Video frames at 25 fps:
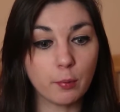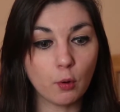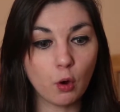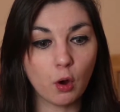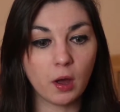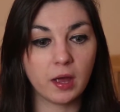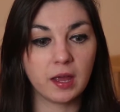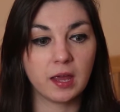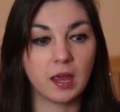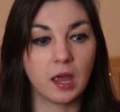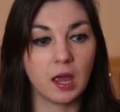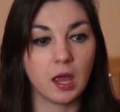
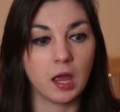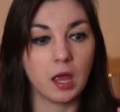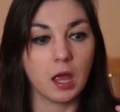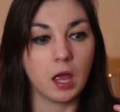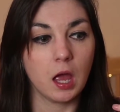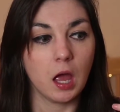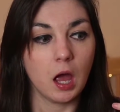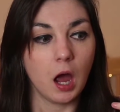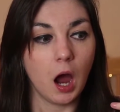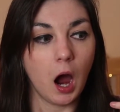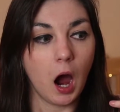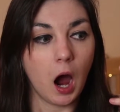boy.
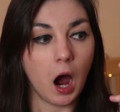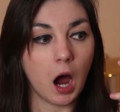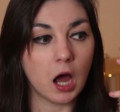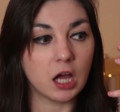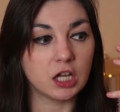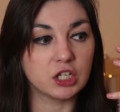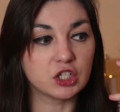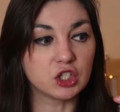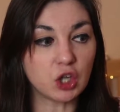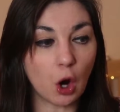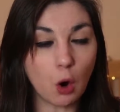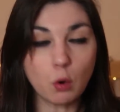
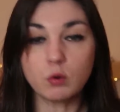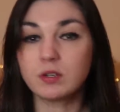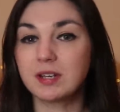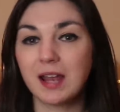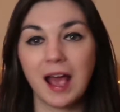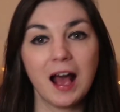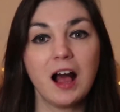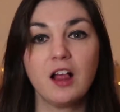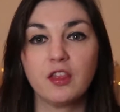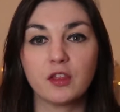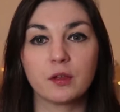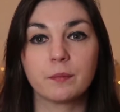Don't
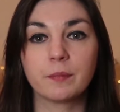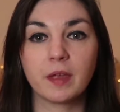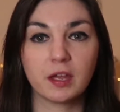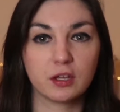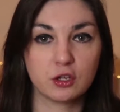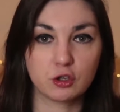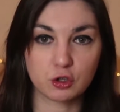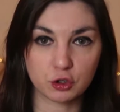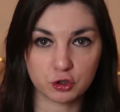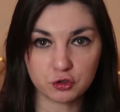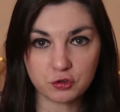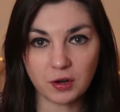tell them
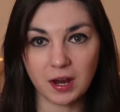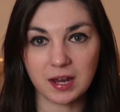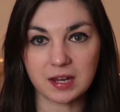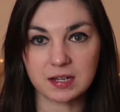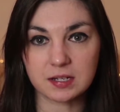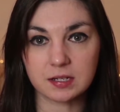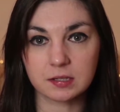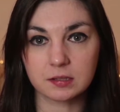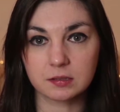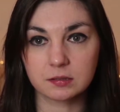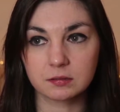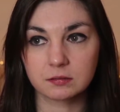that you're
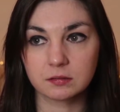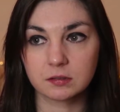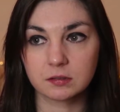straight.